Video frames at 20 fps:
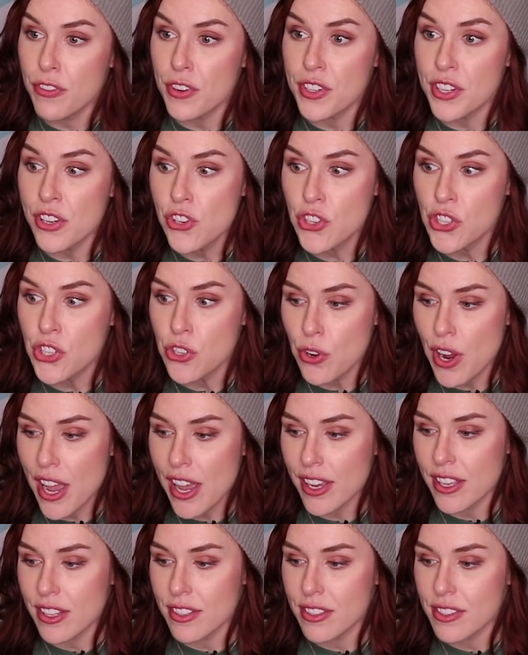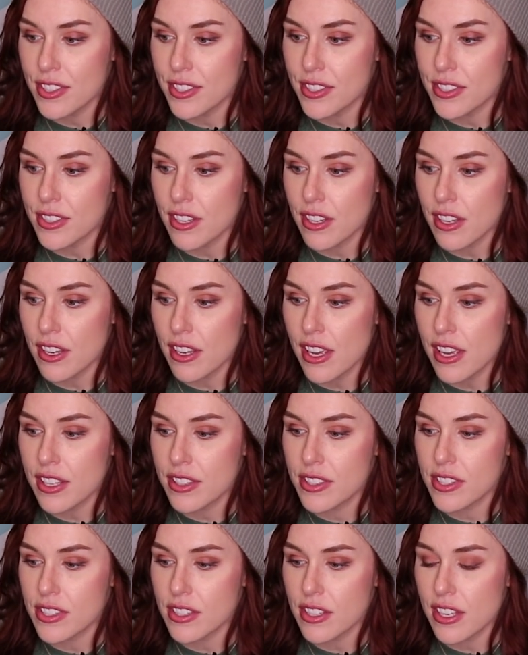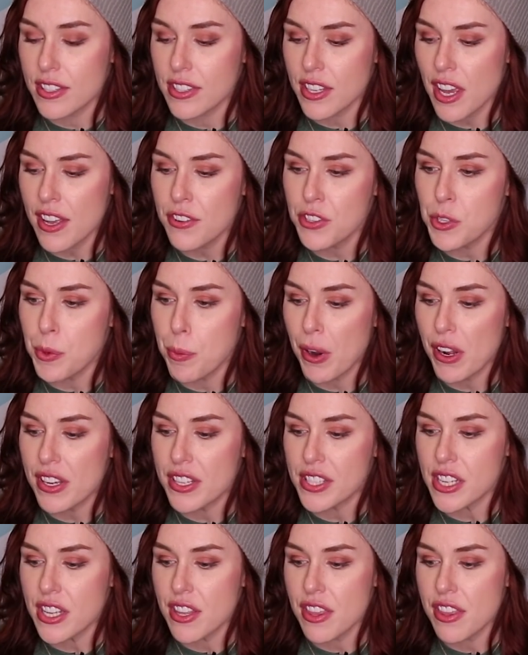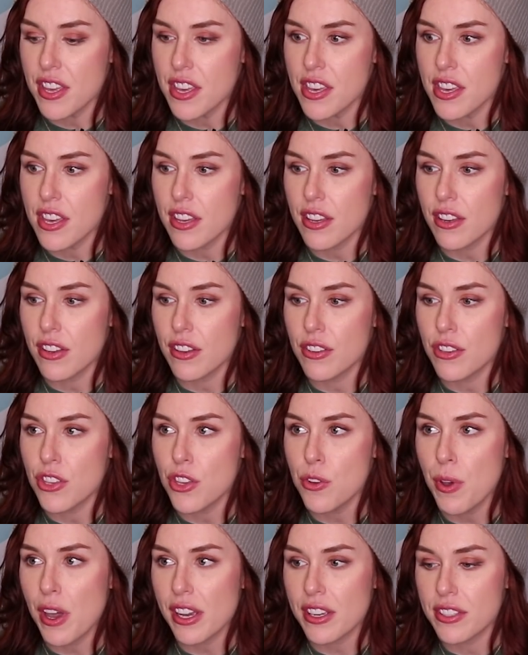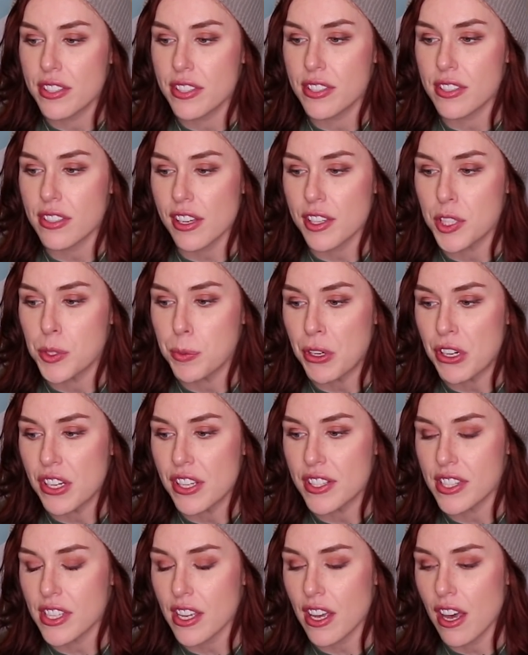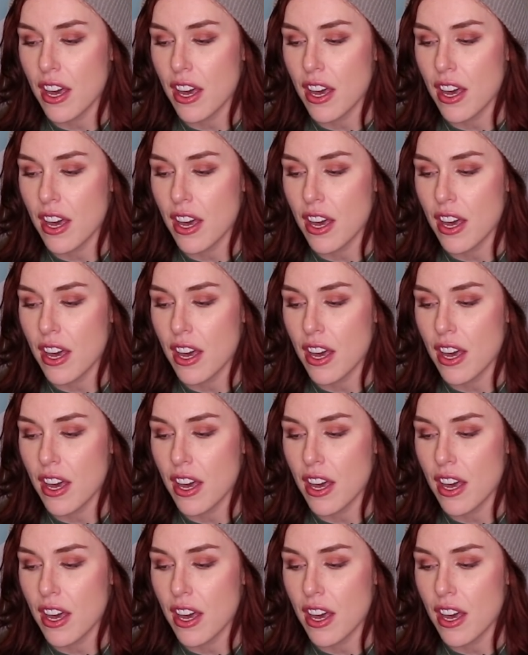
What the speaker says: For Dungeons & Dragons, it's kind of surprising. The UX experience